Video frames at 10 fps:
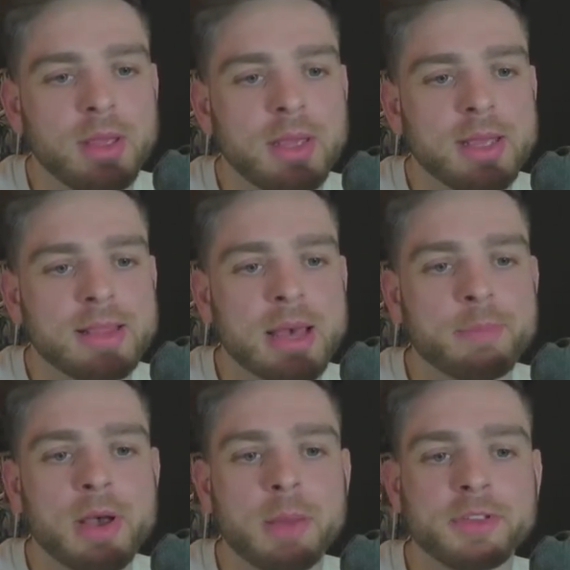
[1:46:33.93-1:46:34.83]
That
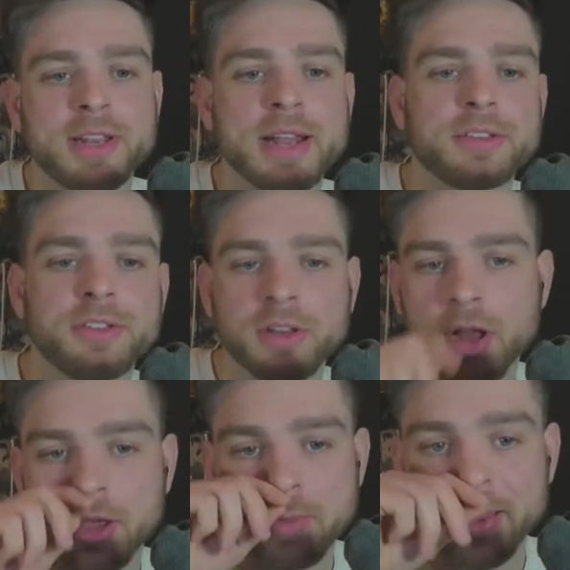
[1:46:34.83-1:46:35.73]
barbs connector's a
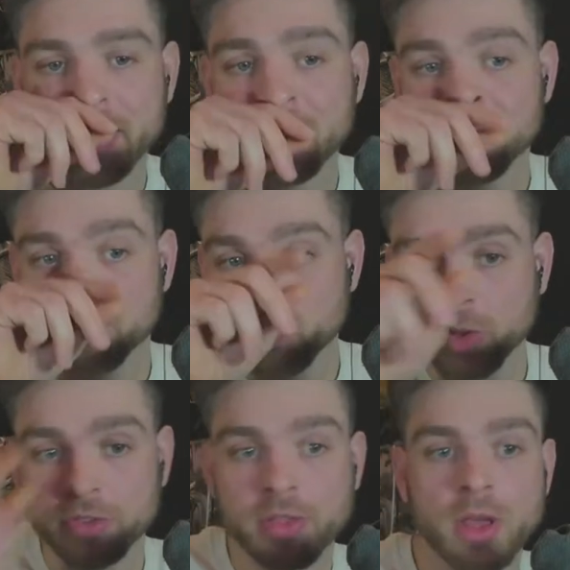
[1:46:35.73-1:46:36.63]
nightmare.
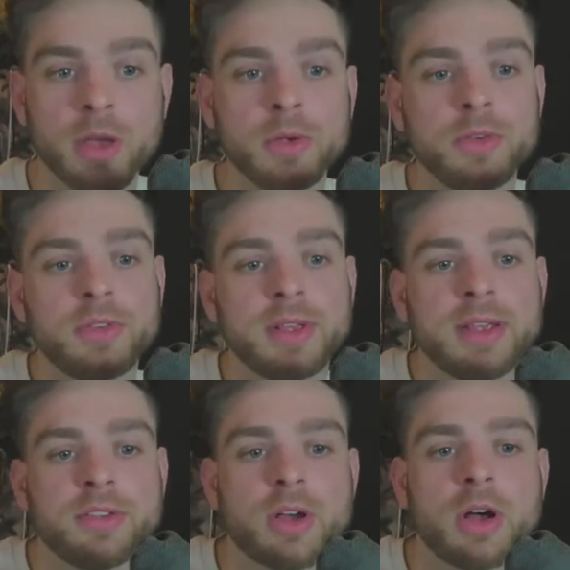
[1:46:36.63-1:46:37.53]
Once the hose
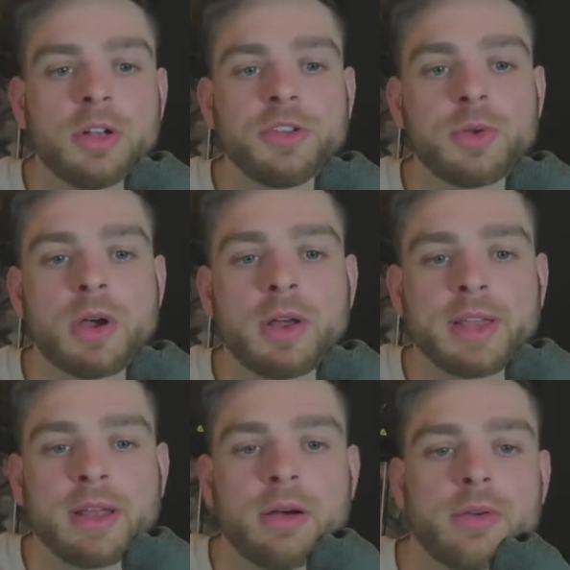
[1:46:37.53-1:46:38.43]
is on, you can't
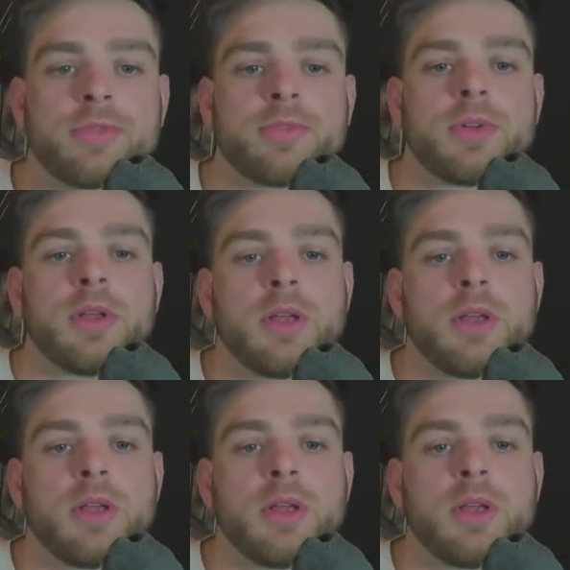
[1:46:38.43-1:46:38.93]
get it off.